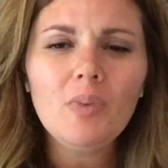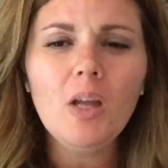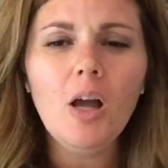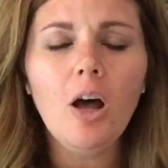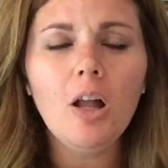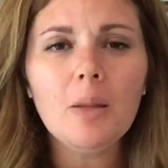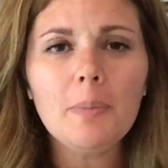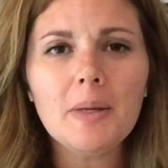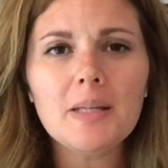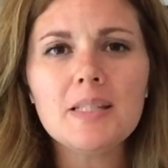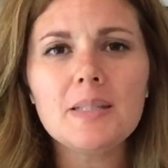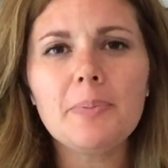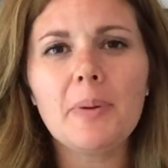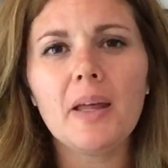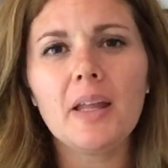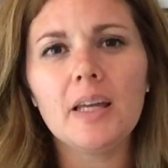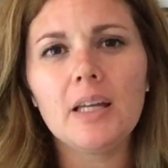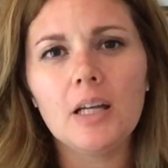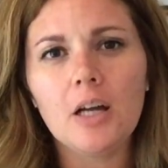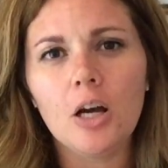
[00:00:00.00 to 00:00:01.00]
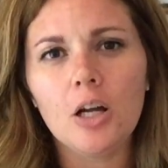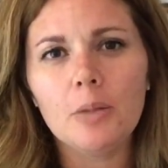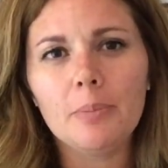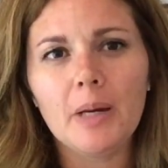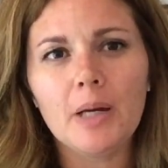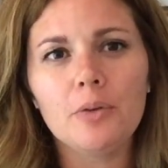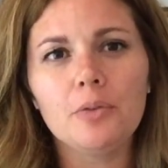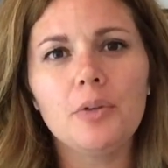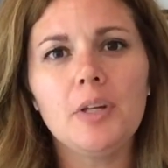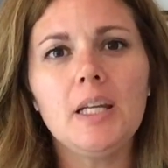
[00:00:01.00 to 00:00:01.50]
All about spelling, all
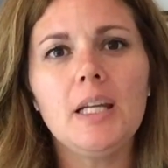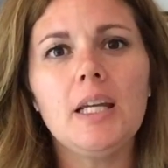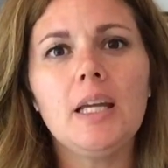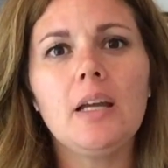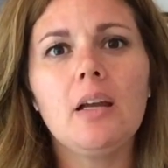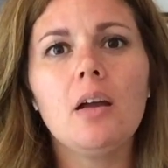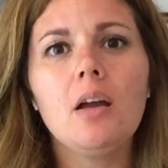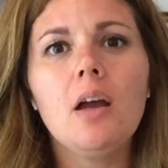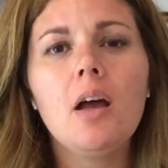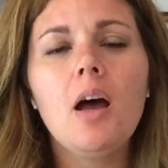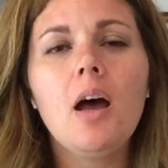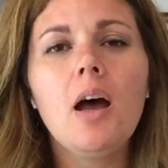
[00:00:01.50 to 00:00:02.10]
about reading.